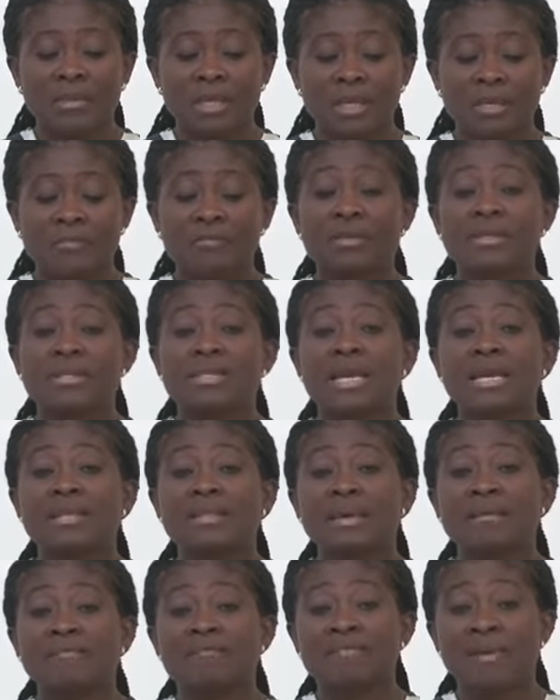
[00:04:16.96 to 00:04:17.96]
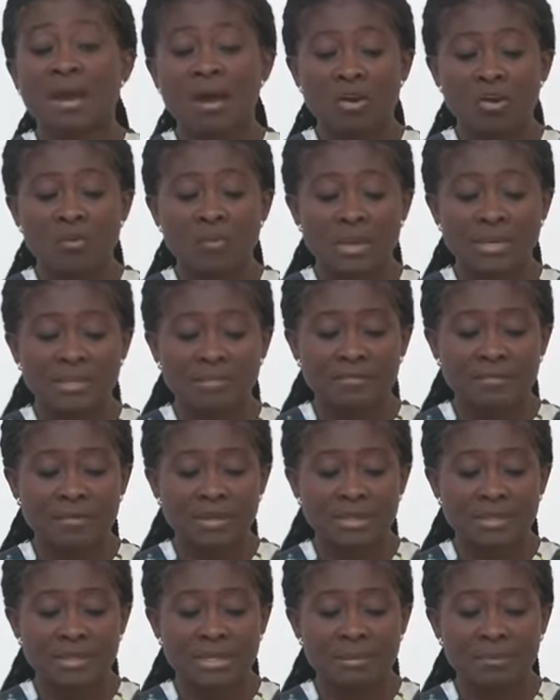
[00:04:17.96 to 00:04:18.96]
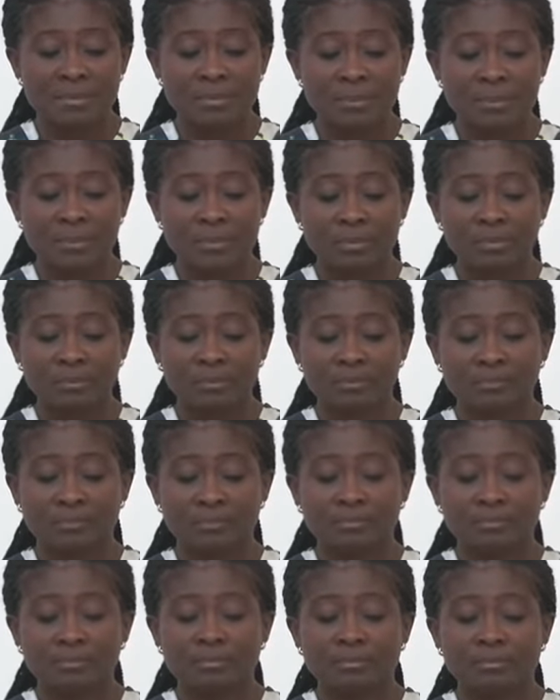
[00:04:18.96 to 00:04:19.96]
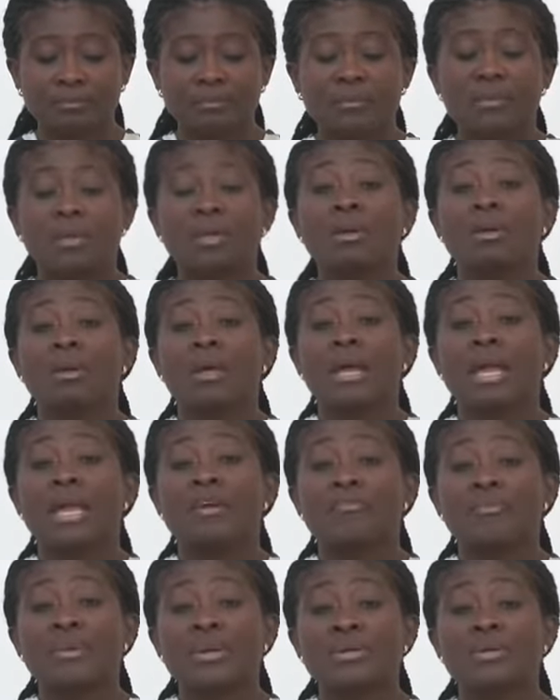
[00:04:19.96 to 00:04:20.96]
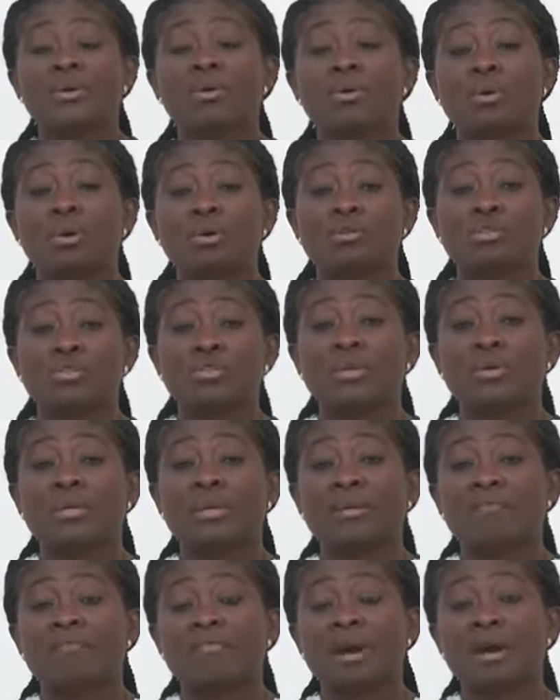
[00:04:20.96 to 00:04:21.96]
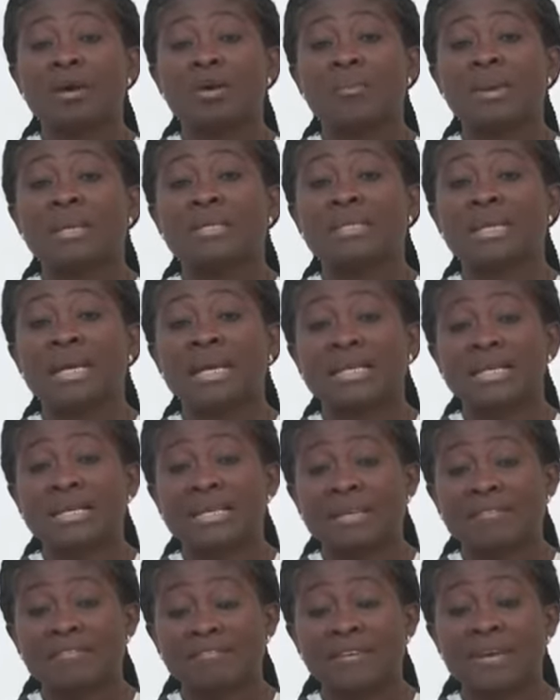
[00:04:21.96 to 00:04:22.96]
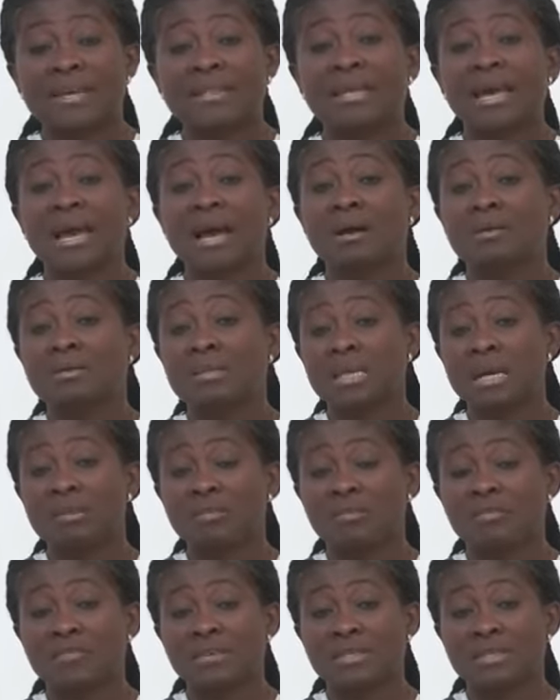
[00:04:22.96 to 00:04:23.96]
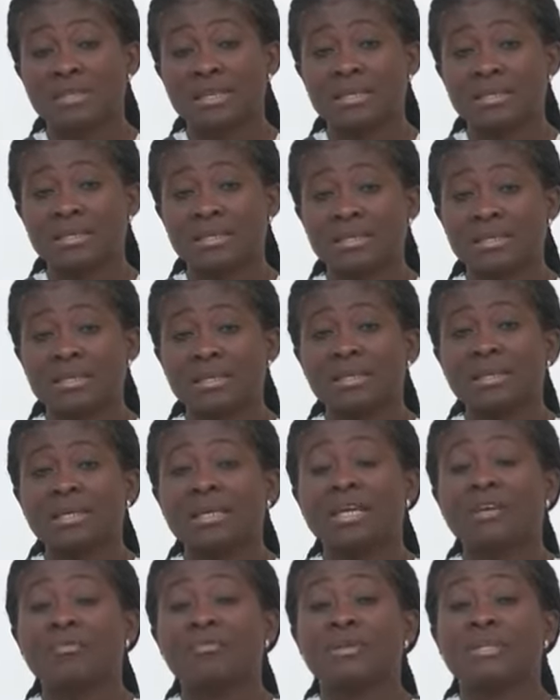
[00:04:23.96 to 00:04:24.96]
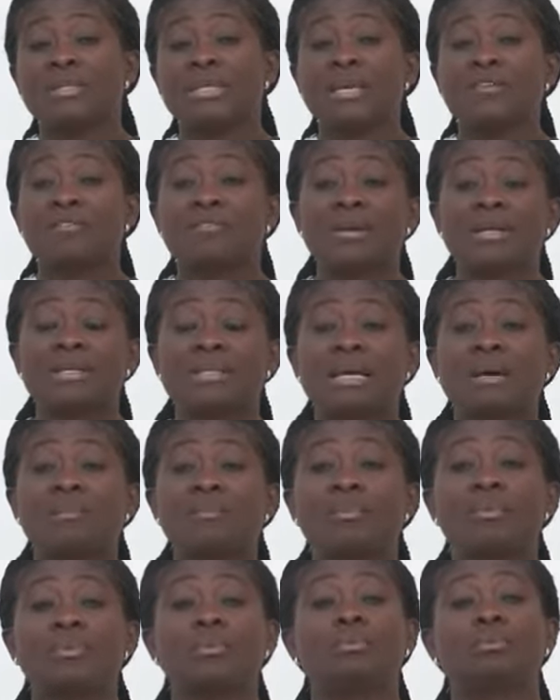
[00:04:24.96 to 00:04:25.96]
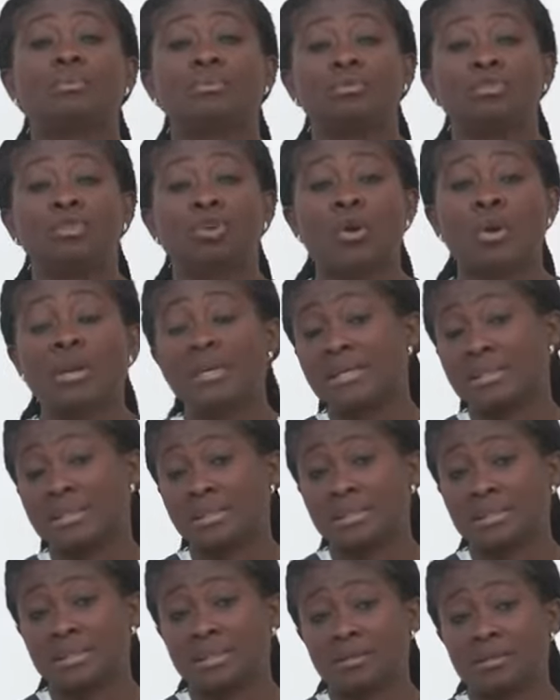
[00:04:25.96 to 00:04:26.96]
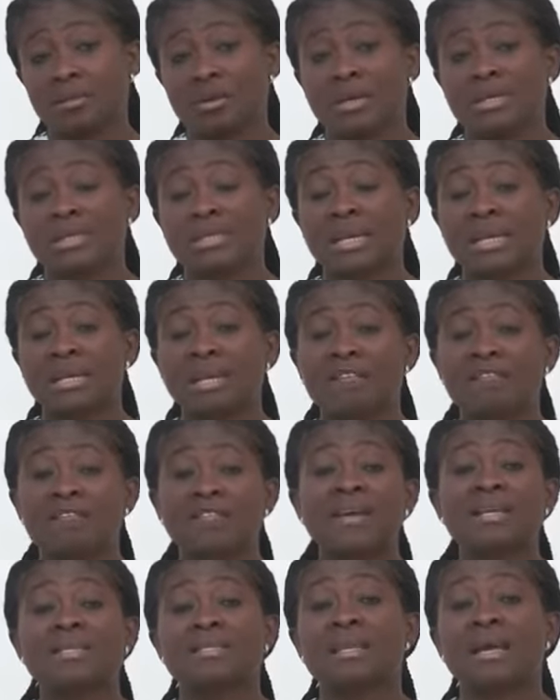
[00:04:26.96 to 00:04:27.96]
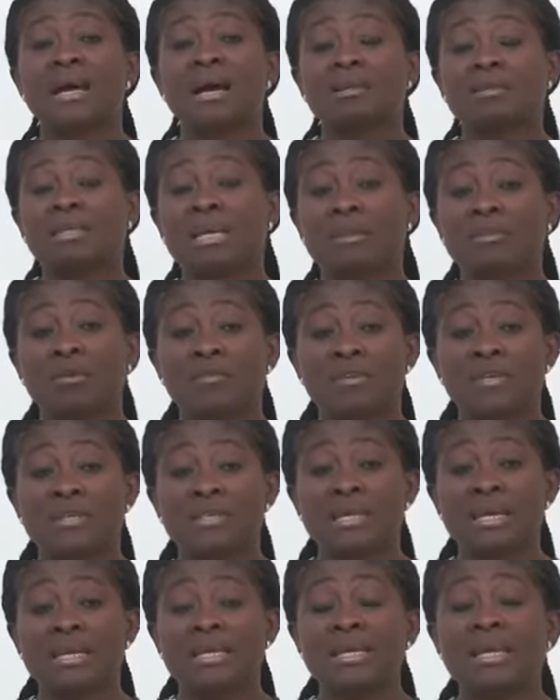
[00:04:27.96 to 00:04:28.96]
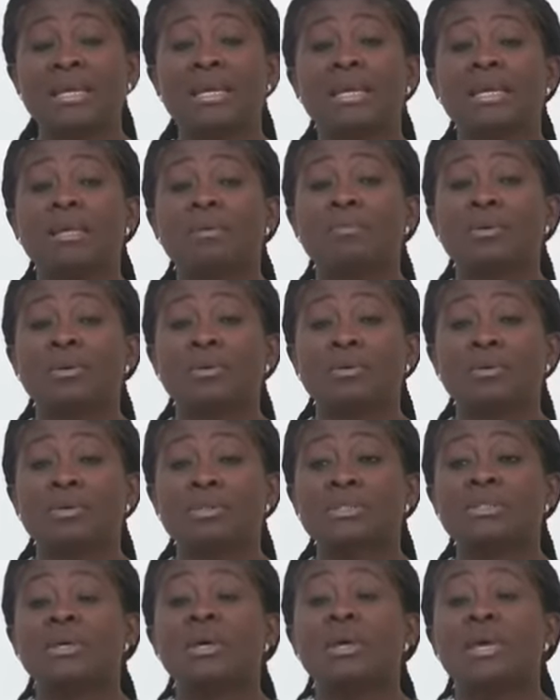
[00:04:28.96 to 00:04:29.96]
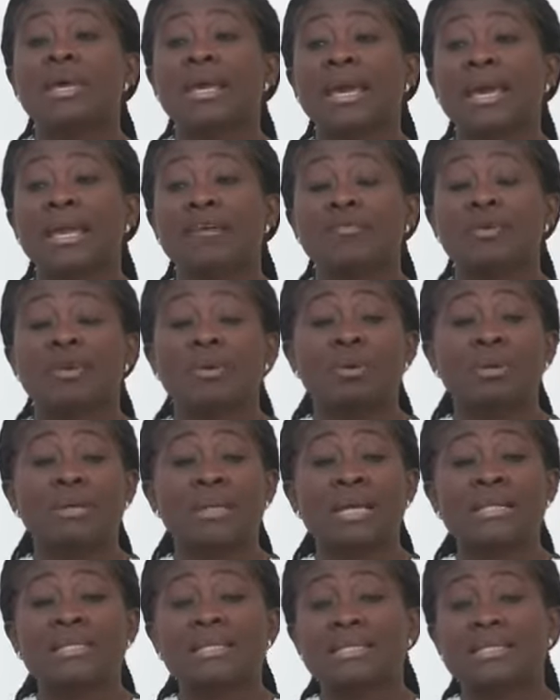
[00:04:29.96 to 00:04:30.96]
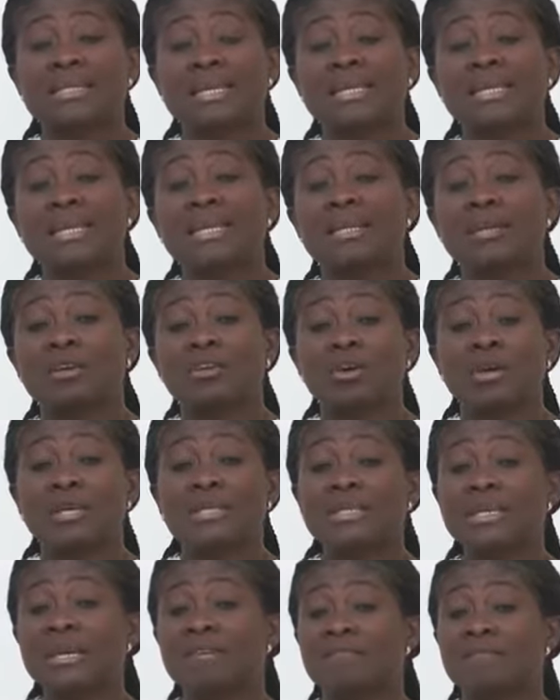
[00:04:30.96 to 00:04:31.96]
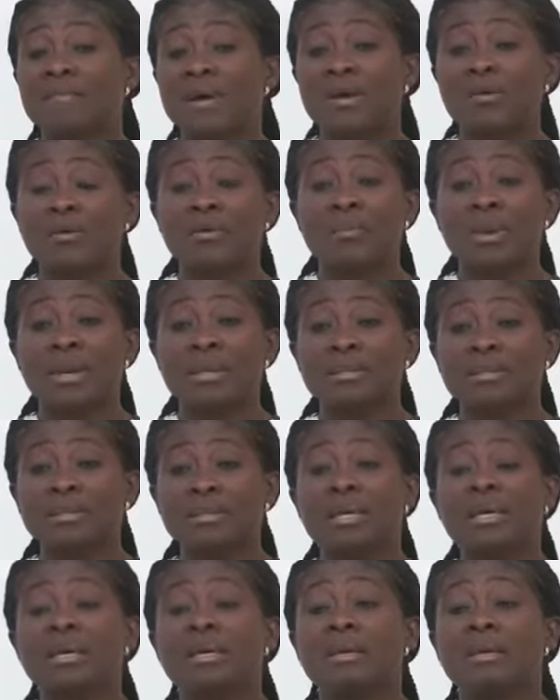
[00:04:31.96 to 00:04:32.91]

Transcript: If you take the environment, for example, if we don't control the environment, can it affect the outcome of a study? If we take, for example, noise can affect the outcome of a study, because if we conduct a study in a noisy environment,